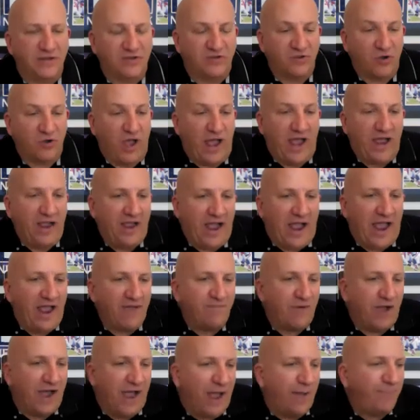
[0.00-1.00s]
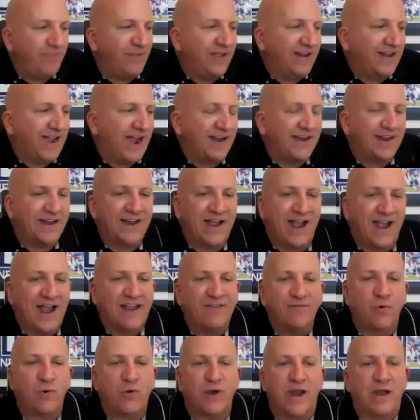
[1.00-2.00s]
So I'm the kind of guy,
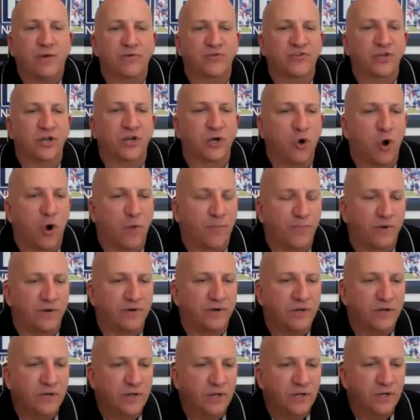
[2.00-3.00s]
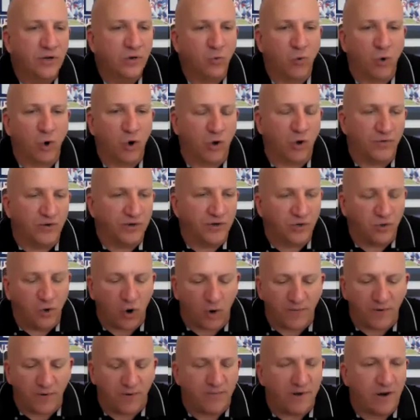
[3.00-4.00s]
even when I was in the corporate world and in
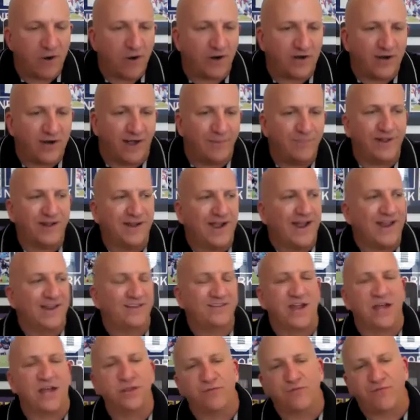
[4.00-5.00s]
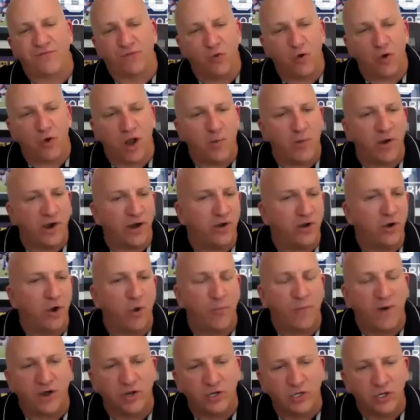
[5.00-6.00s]
corporate America, I'm the guy that's on the floor. I want to know
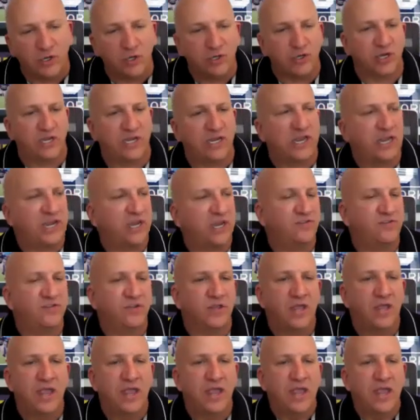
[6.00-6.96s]
about you, your kids.